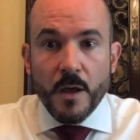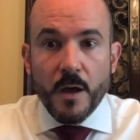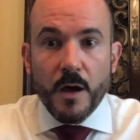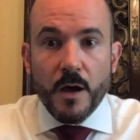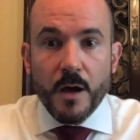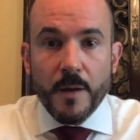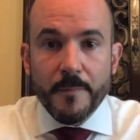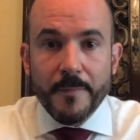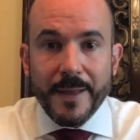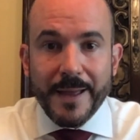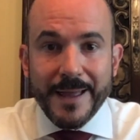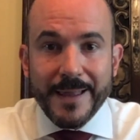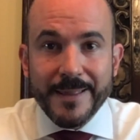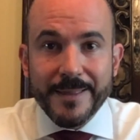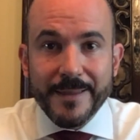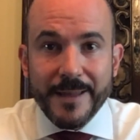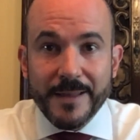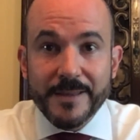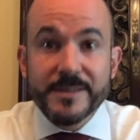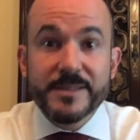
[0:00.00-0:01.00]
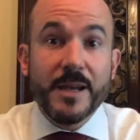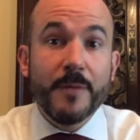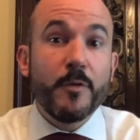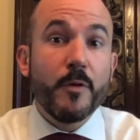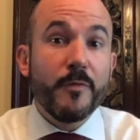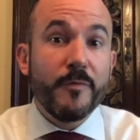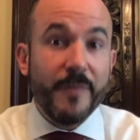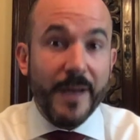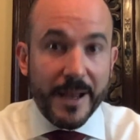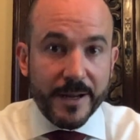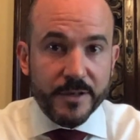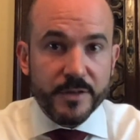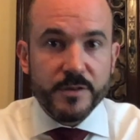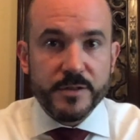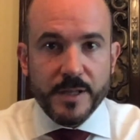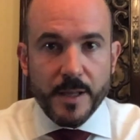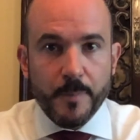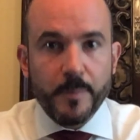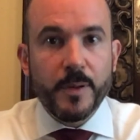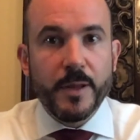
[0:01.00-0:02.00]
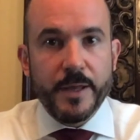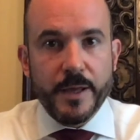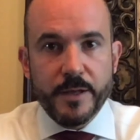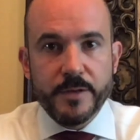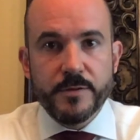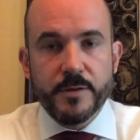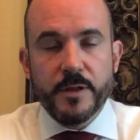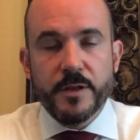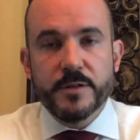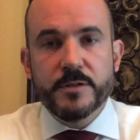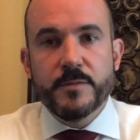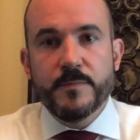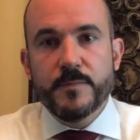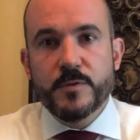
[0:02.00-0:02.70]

and several factors that play into this.